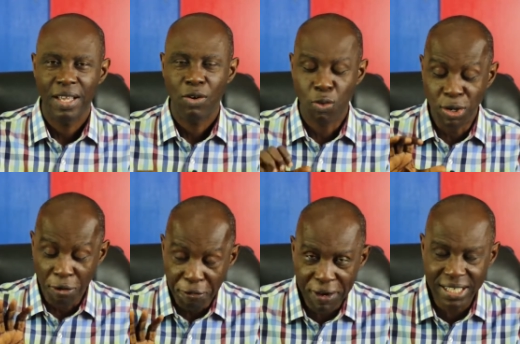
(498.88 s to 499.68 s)
When your
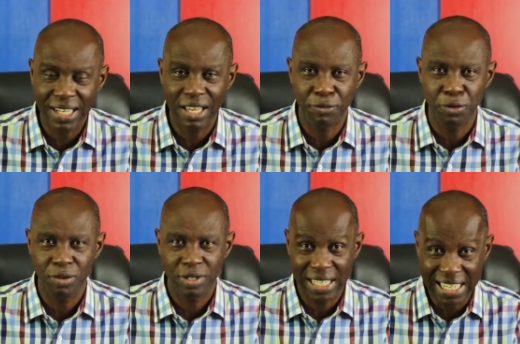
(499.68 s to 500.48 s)
faith
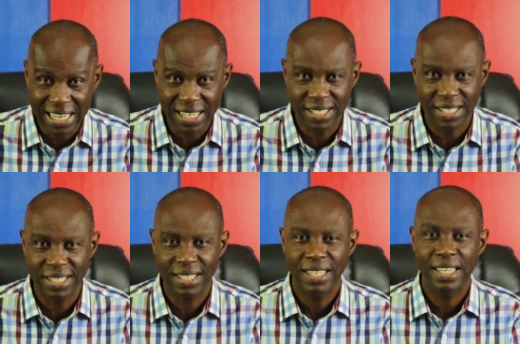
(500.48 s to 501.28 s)
level
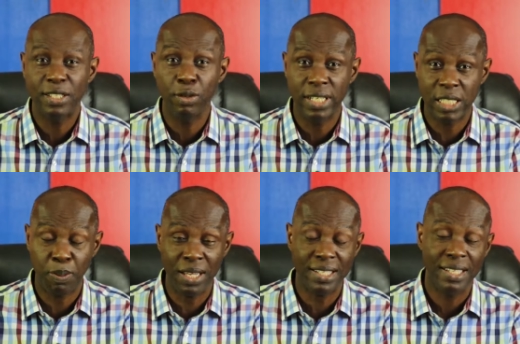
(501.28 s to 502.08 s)
increases, it will
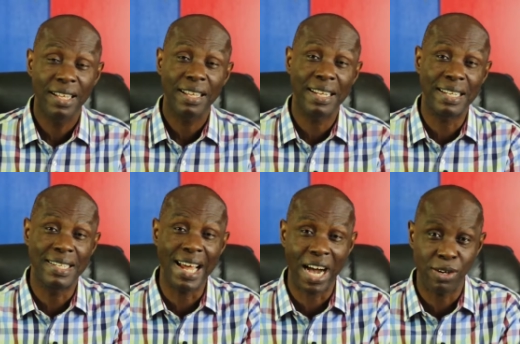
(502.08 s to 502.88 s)
displace
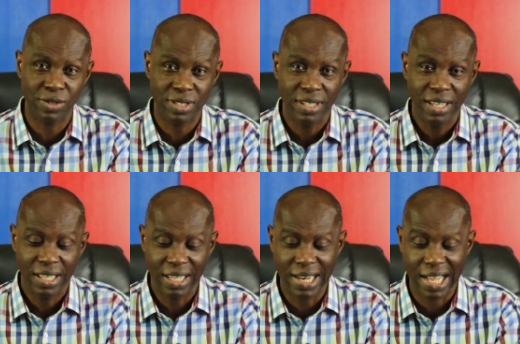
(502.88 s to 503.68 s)
doubt
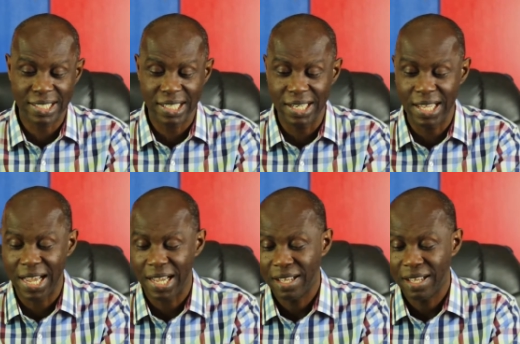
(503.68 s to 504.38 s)
in that area.